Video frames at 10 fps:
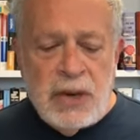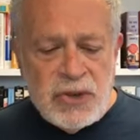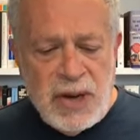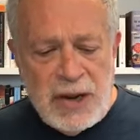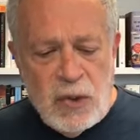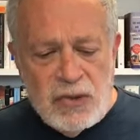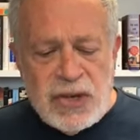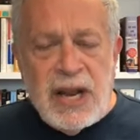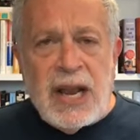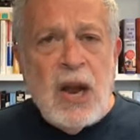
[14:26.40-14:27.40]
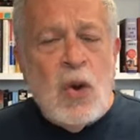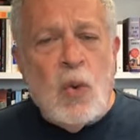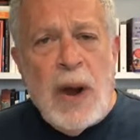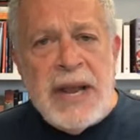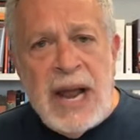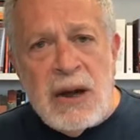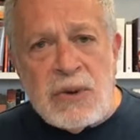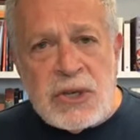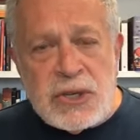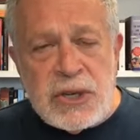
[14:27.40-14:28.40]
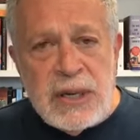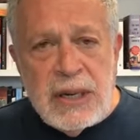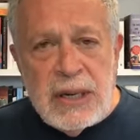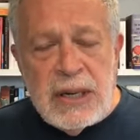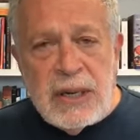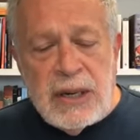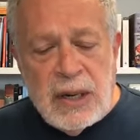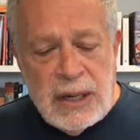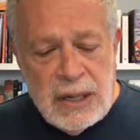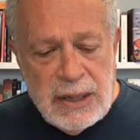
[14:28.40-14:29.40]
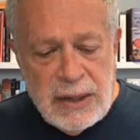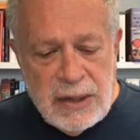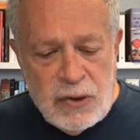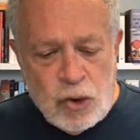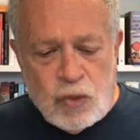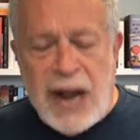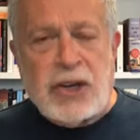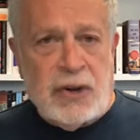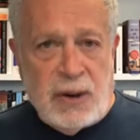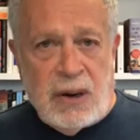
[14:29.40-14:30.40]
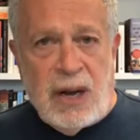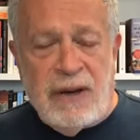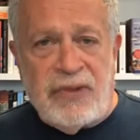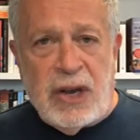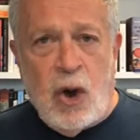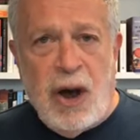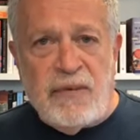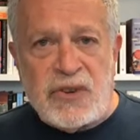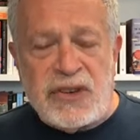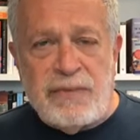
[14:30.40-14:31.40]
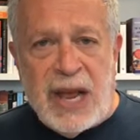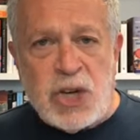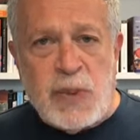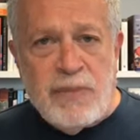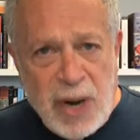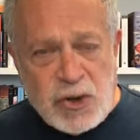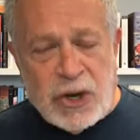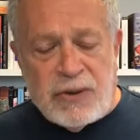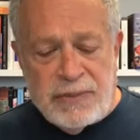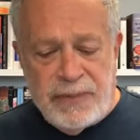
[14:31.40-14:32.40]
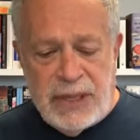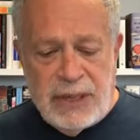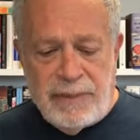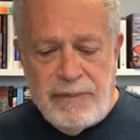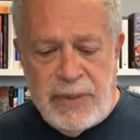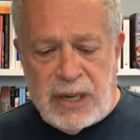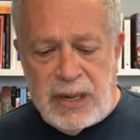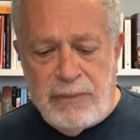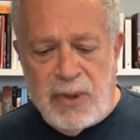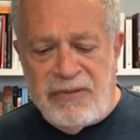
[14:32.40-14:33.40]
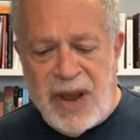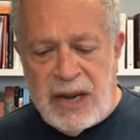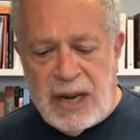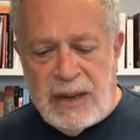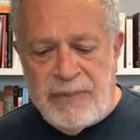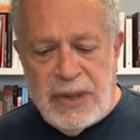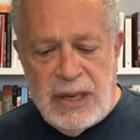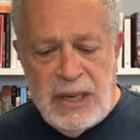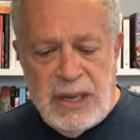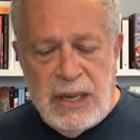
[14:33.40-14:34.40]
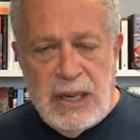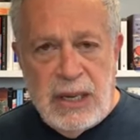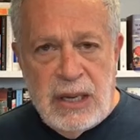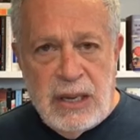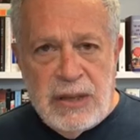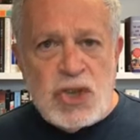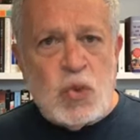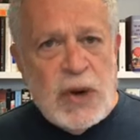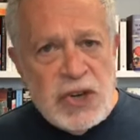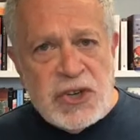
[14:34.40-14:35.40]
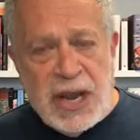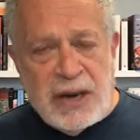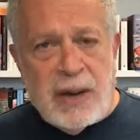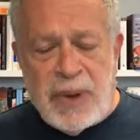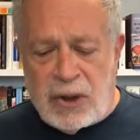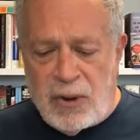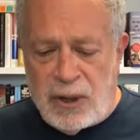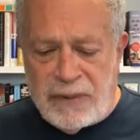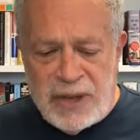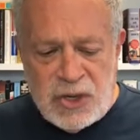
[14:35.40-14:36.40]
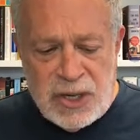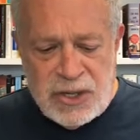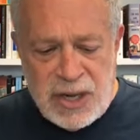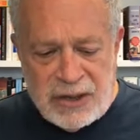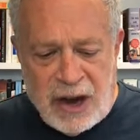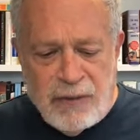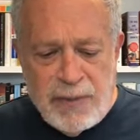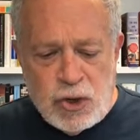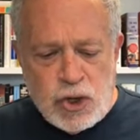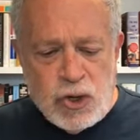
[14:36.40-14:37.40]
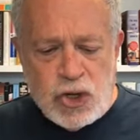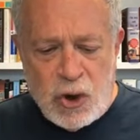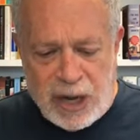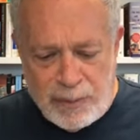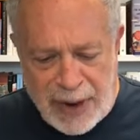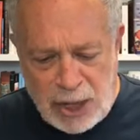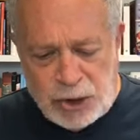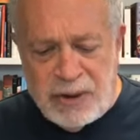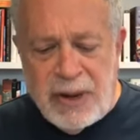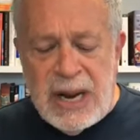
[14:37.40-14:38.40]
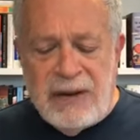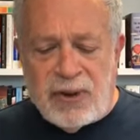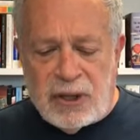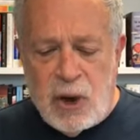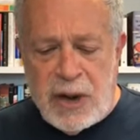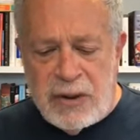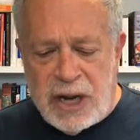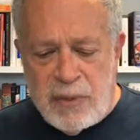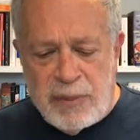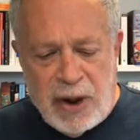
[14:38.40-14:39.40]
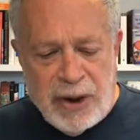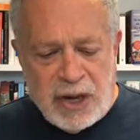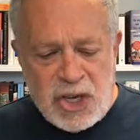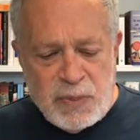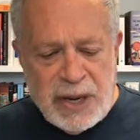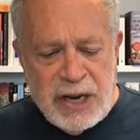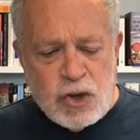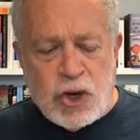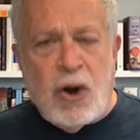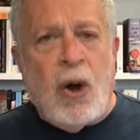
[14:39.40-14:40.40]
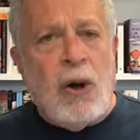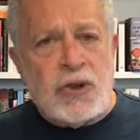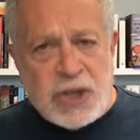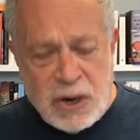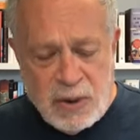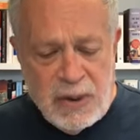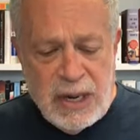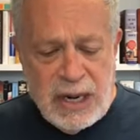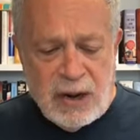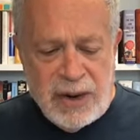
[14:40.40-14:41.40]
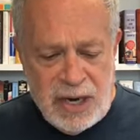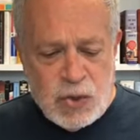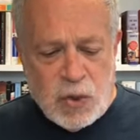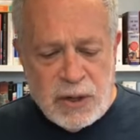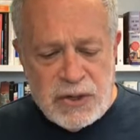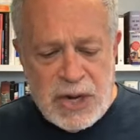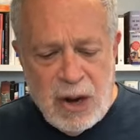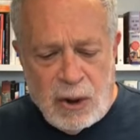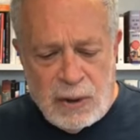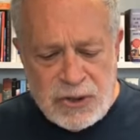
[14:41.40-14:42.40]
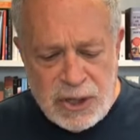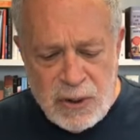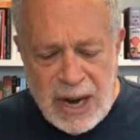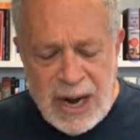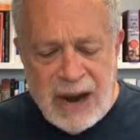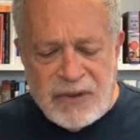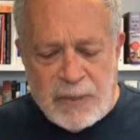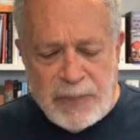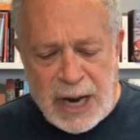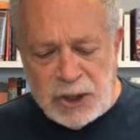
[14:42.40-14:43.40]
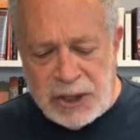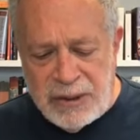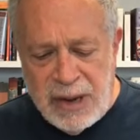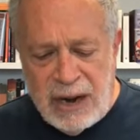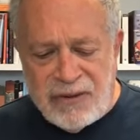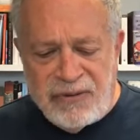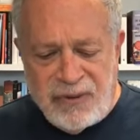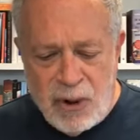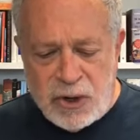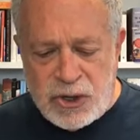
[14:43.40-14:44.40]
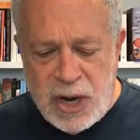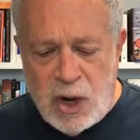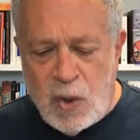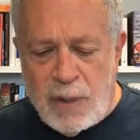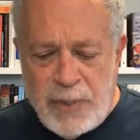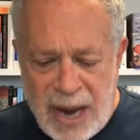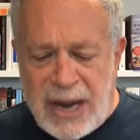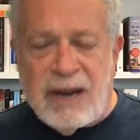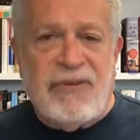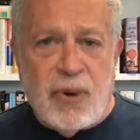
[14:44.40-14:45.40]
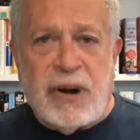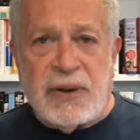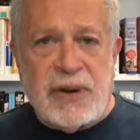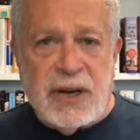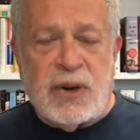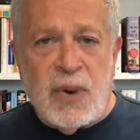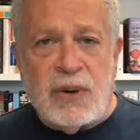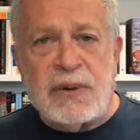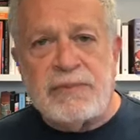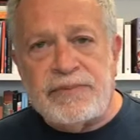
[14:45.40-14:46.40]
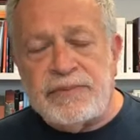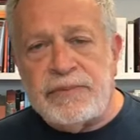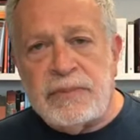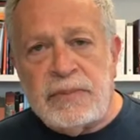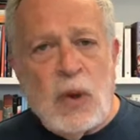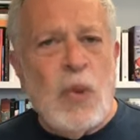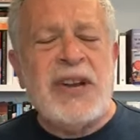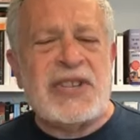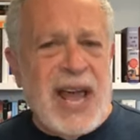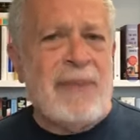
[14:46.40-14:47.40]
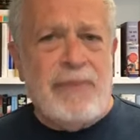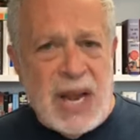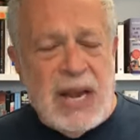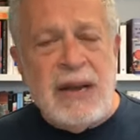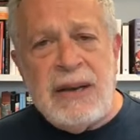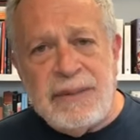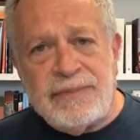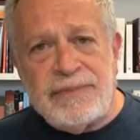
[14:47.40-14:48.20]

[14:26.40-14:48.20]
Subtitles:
Today, White House Director of the Office of Management and Budget, Mick Mulvaney, this is what he said about all of this. He said, government should show compassion for low-income Americans, but it should also, here are his words, also have compassion for folks who are paying for it, unquote. What does that mean?